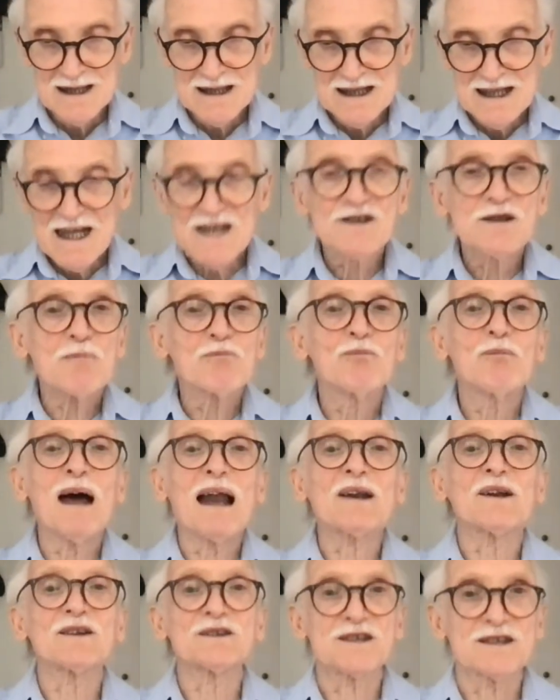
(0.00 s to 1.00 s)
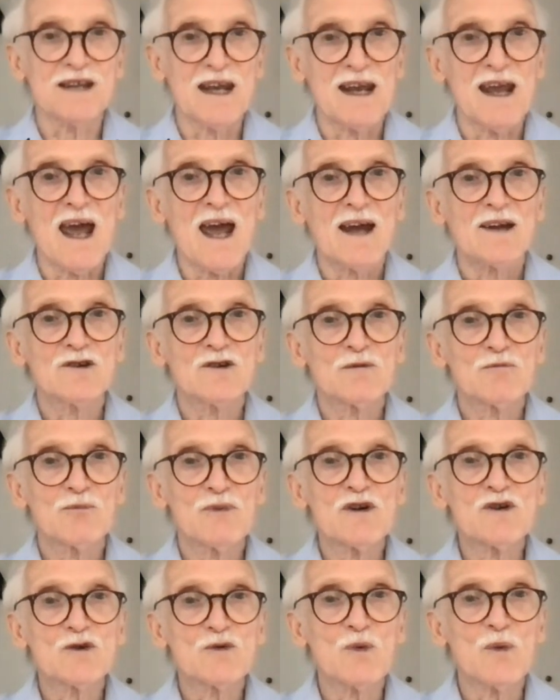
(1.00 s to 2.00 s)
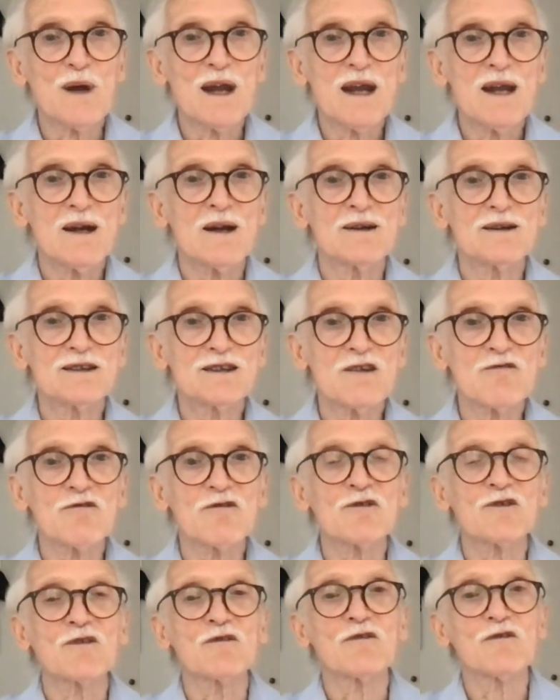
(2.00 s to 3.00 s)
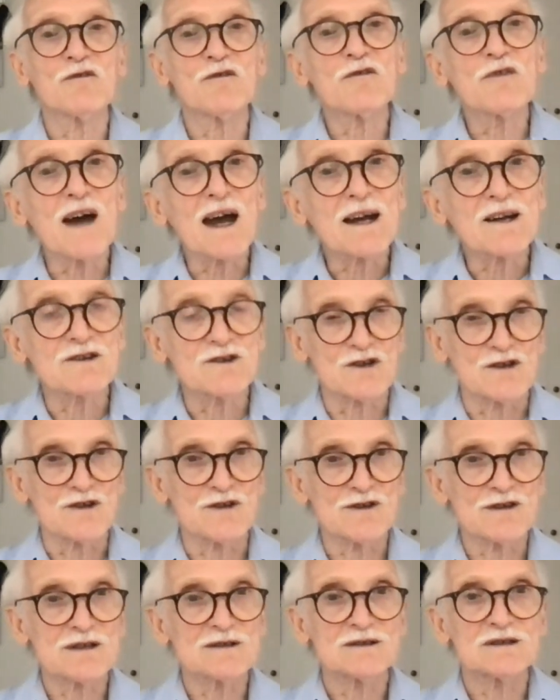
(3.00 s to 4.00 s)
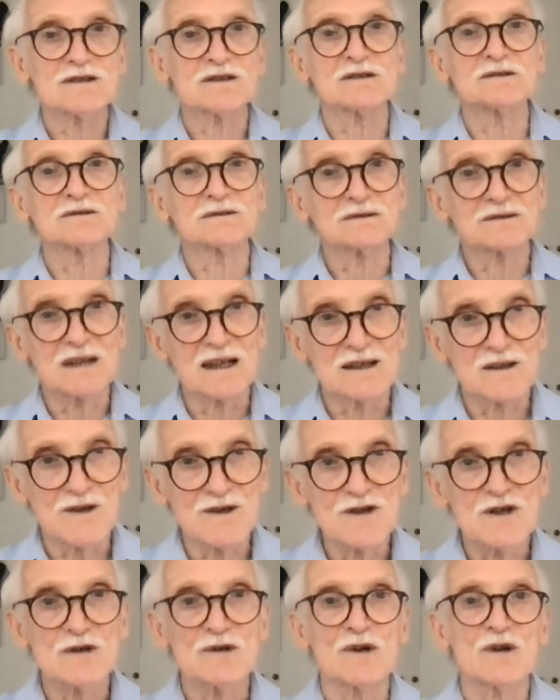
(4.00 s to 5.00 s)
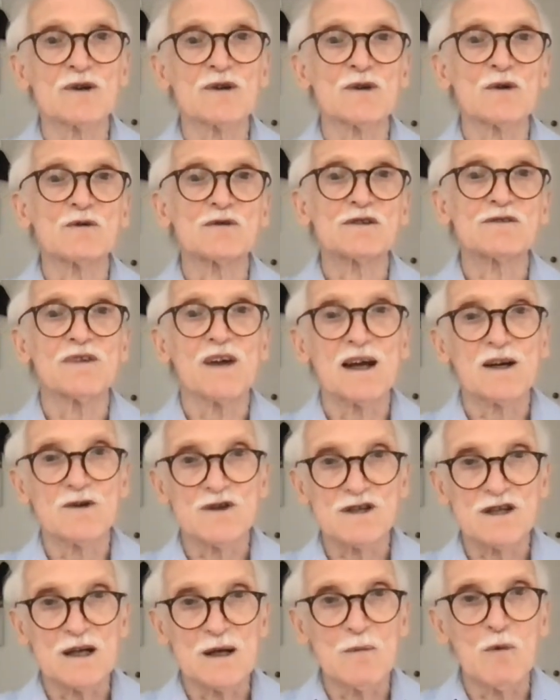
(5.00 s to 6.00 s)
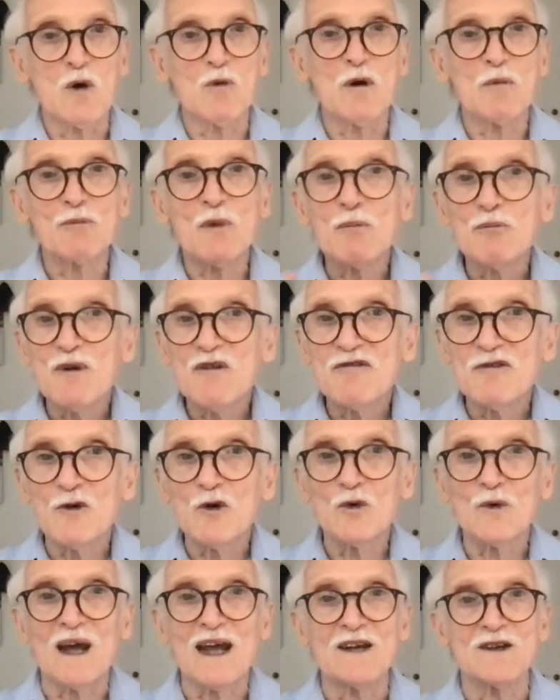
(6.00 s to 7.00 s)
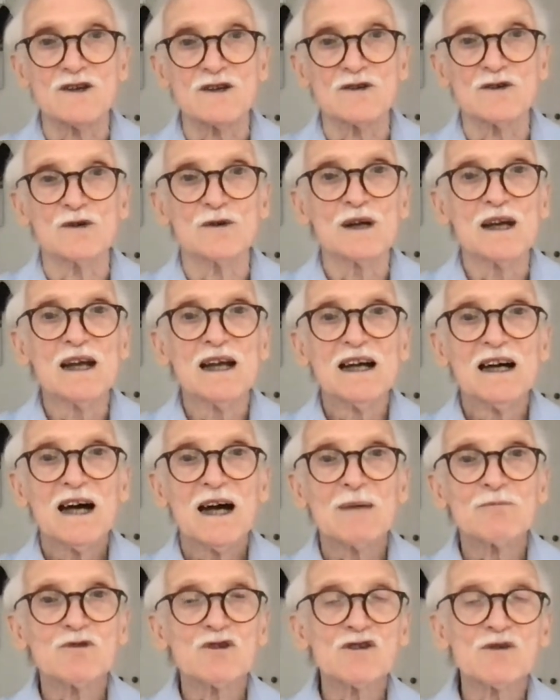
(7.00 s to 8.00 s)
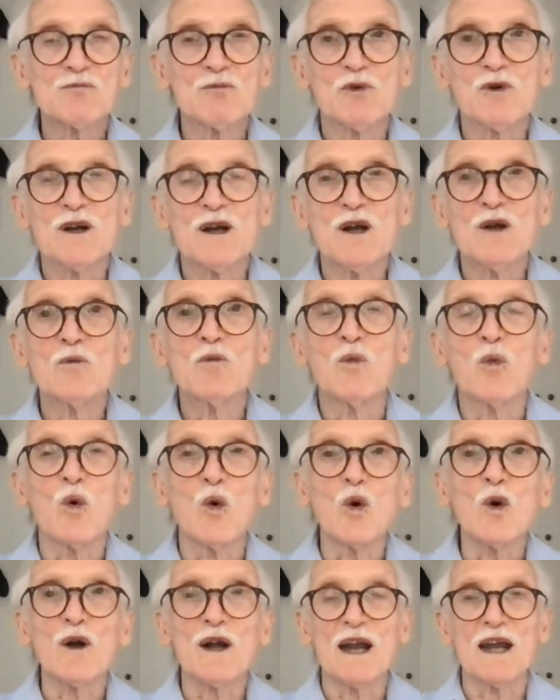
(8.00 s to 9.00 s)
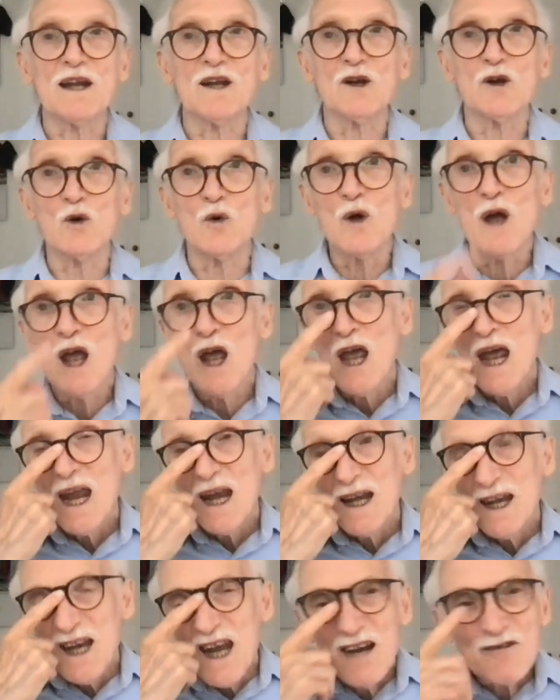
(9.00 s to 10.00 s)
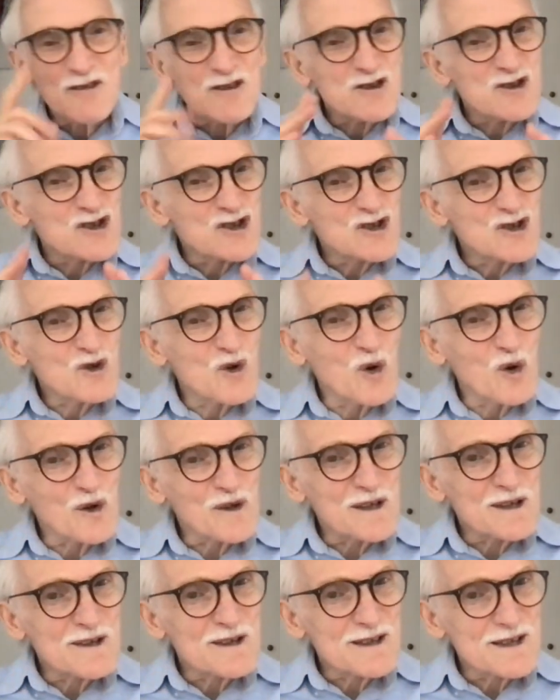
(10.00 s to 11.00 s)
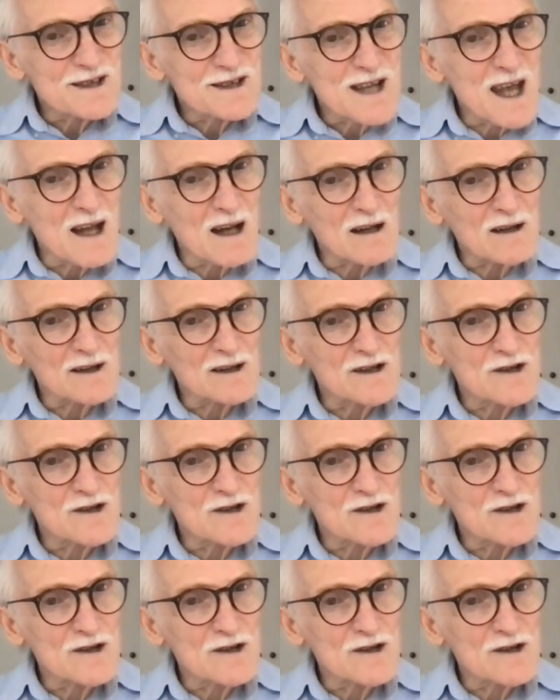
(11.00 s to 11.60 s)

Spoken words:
It's a balancing act between different factors. So I'm going to look at those factors in a moment. But before I do, I'm just pre-warning you, never short sell